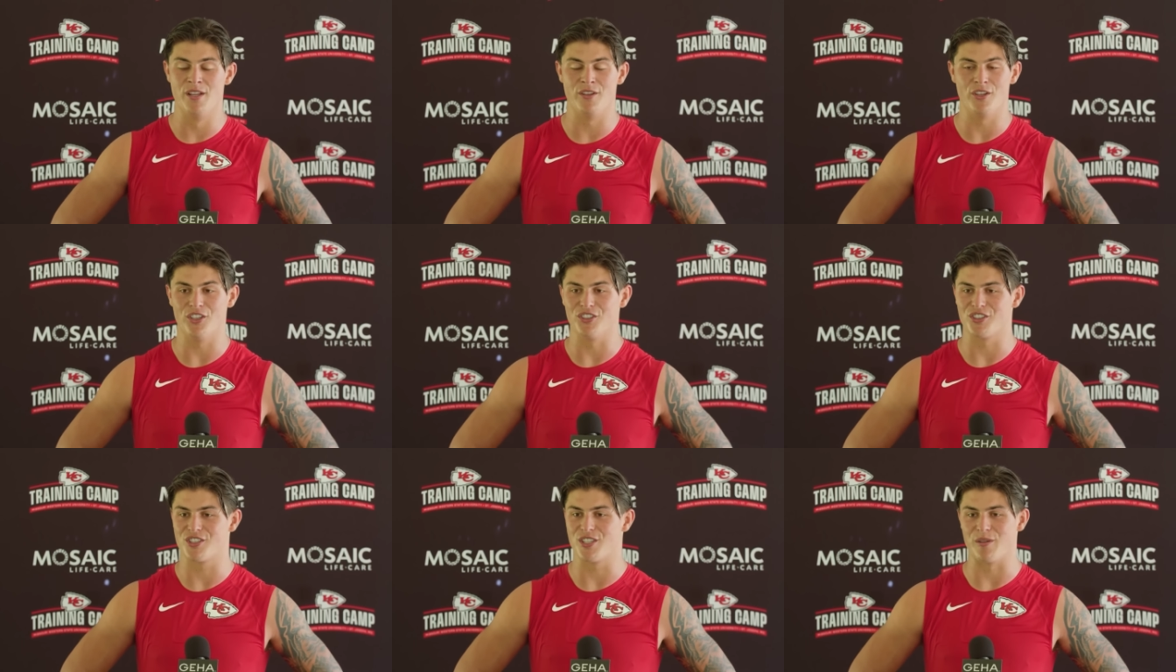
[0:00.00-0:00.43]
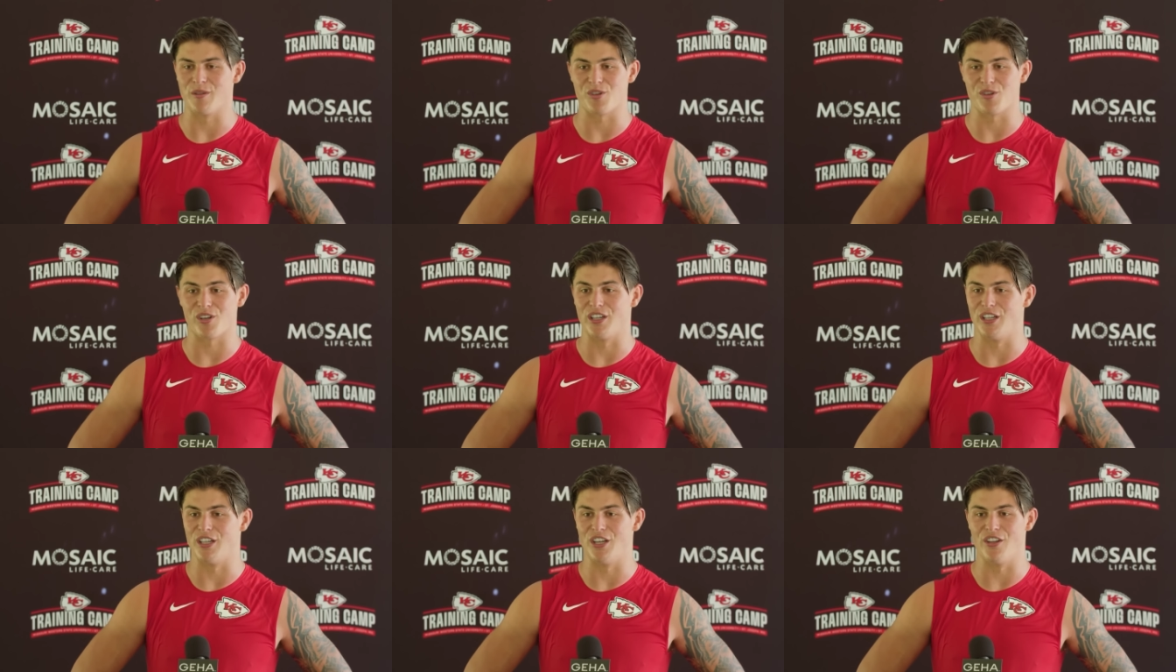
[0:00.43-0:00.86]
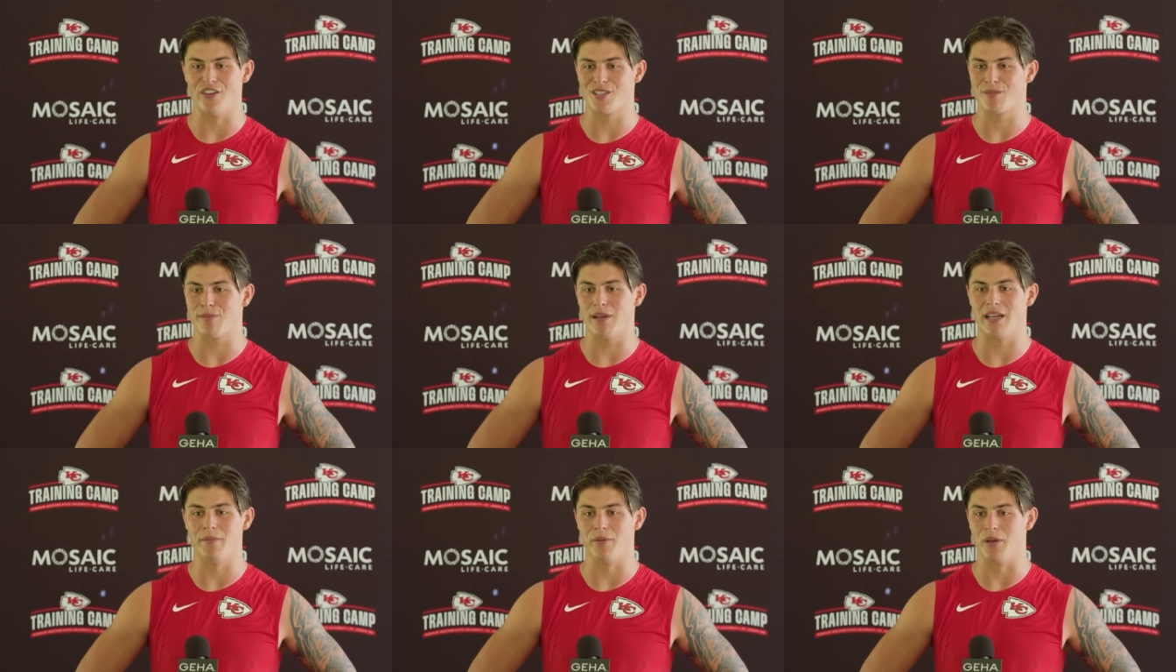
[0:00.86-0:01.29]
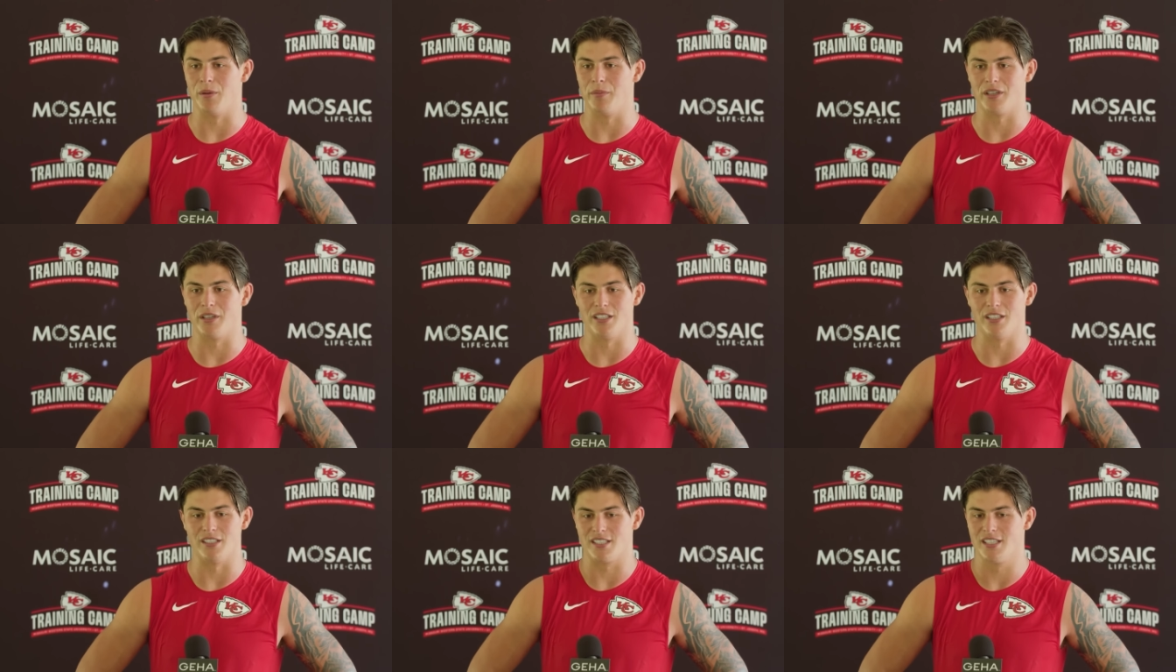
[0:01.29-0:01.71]
non-stop trying to learn this playbook
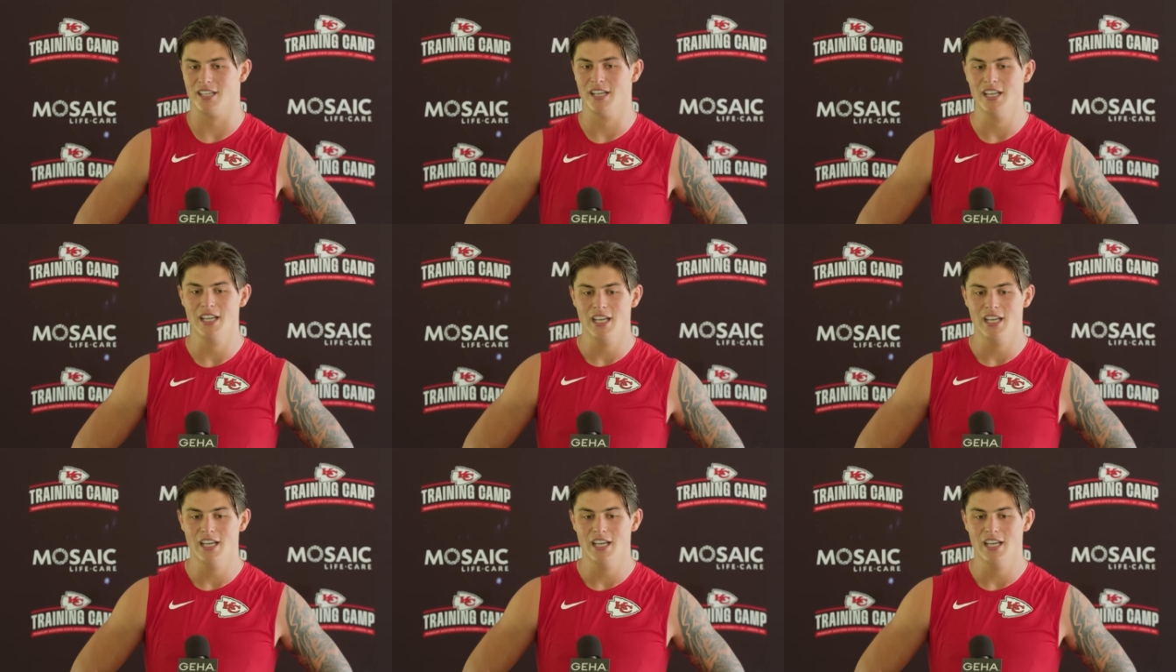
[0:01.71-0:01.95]
because,